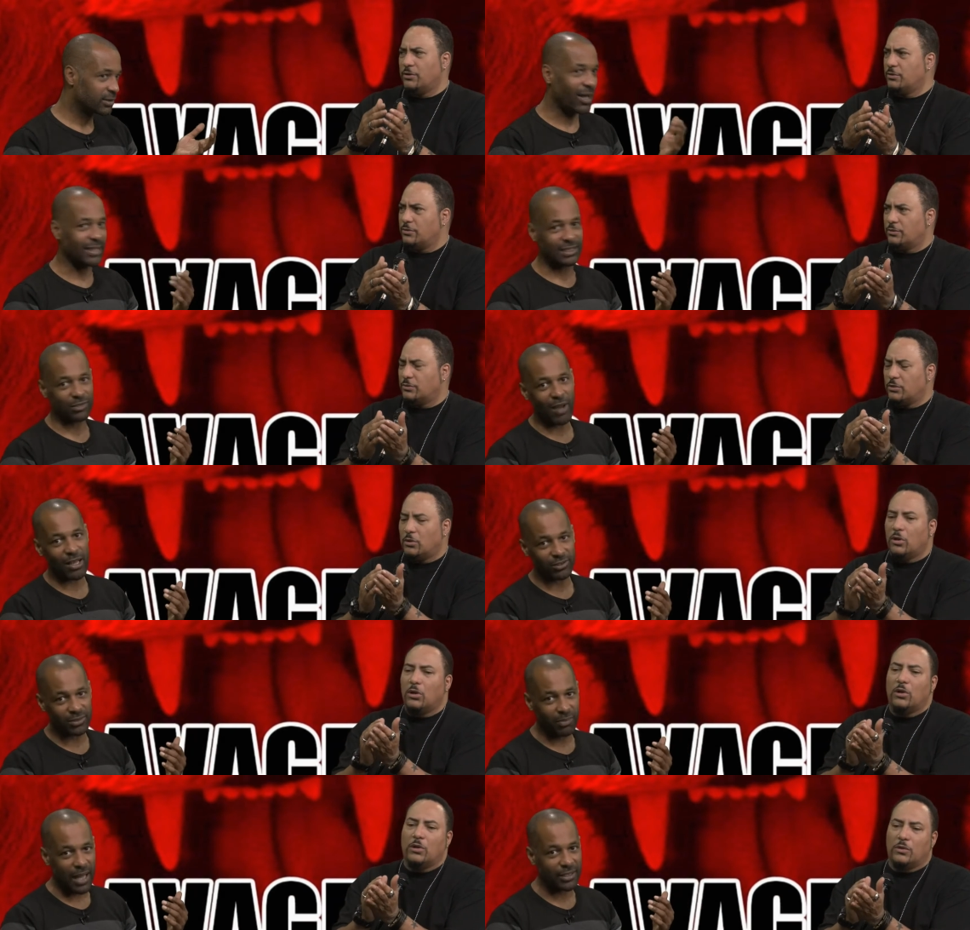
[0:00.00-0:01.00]
Speaker 1: I had to swallow
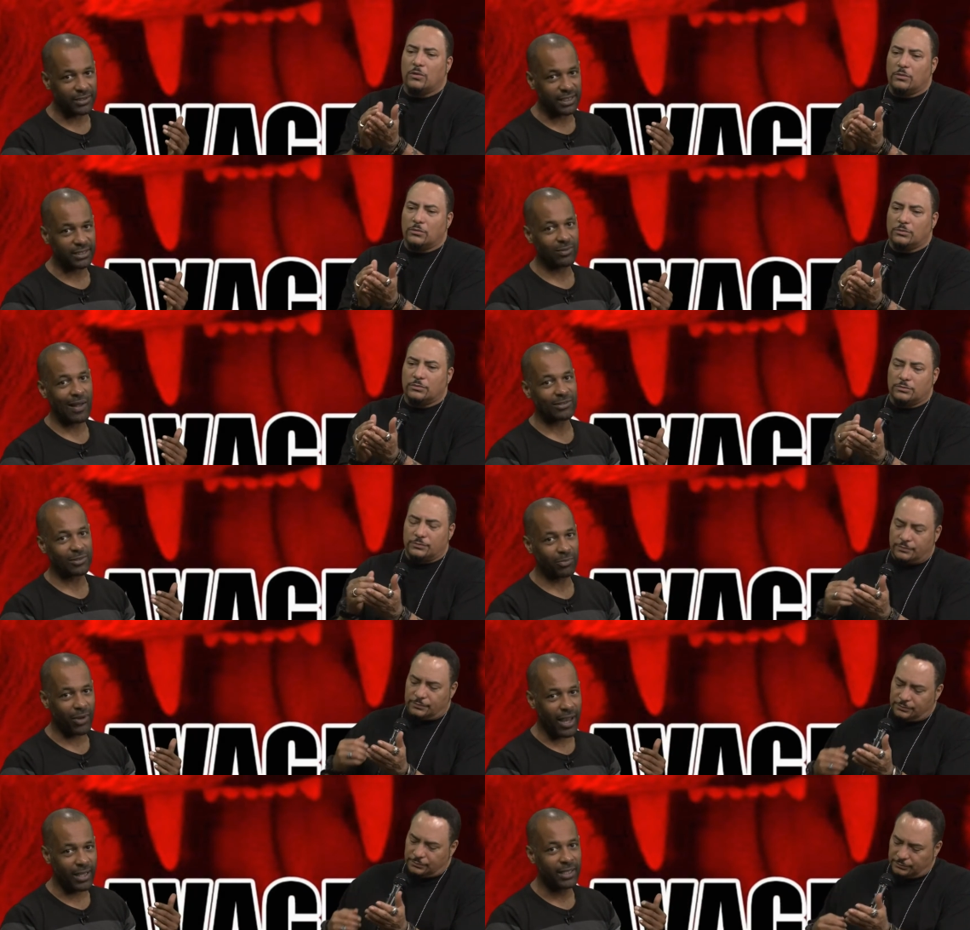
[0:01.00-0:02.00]
some politics, swallow some
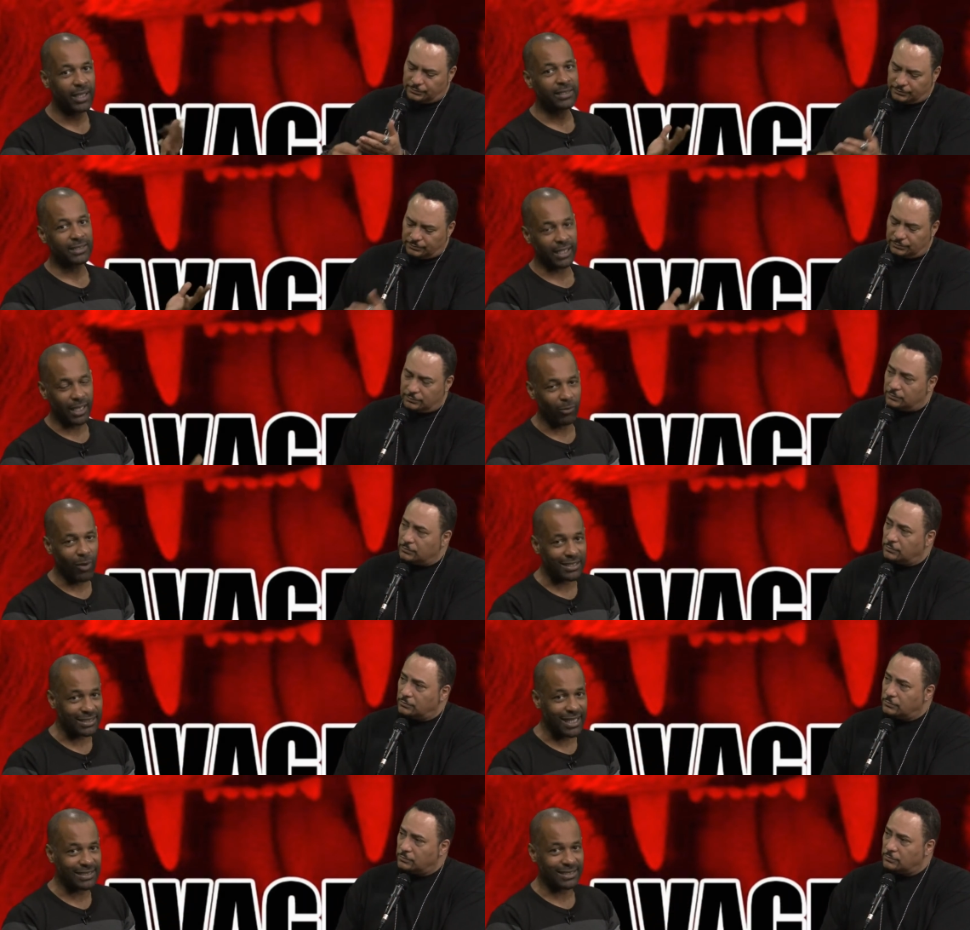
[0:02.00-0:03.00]
pride to keep
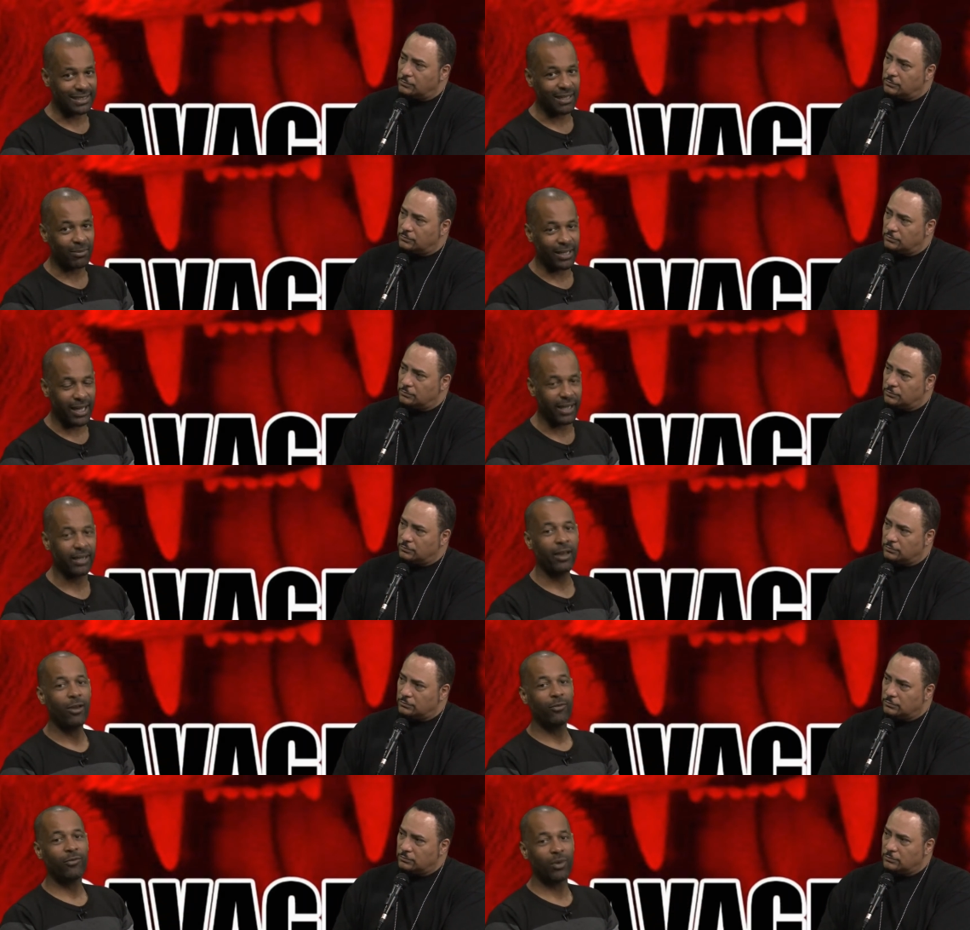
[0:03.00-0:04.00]
watching NCAA
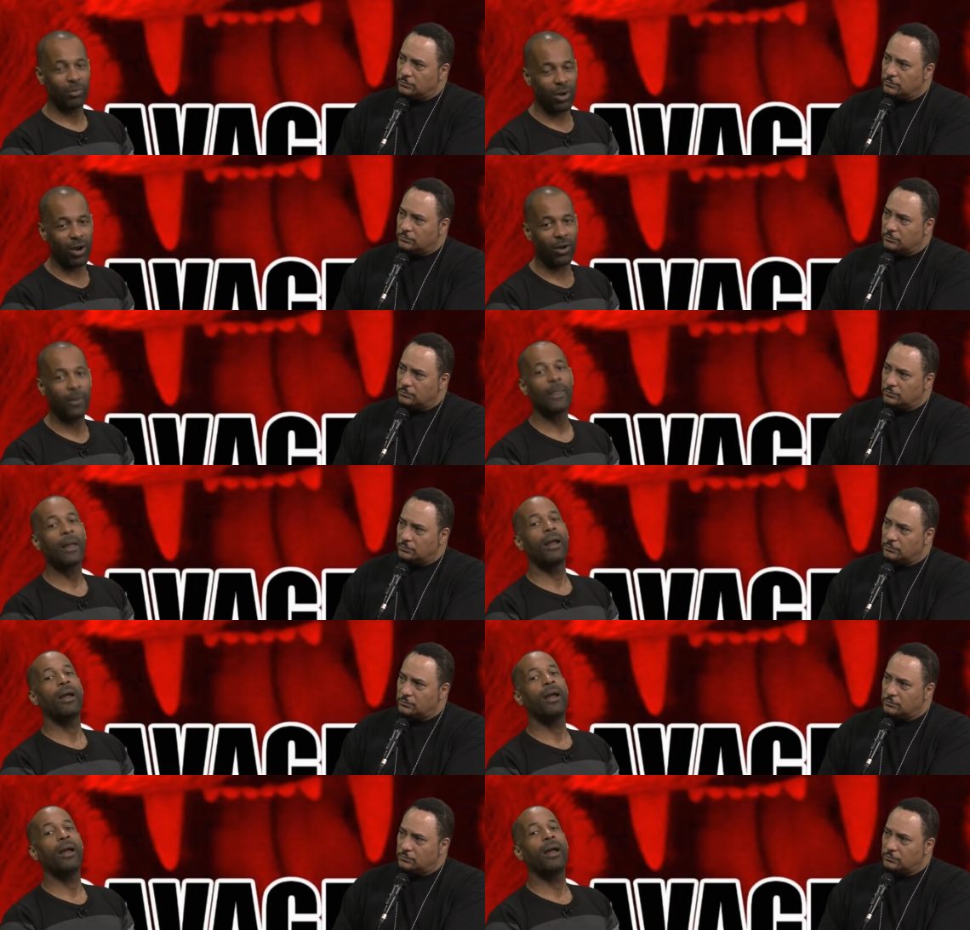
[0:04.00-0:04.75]
football.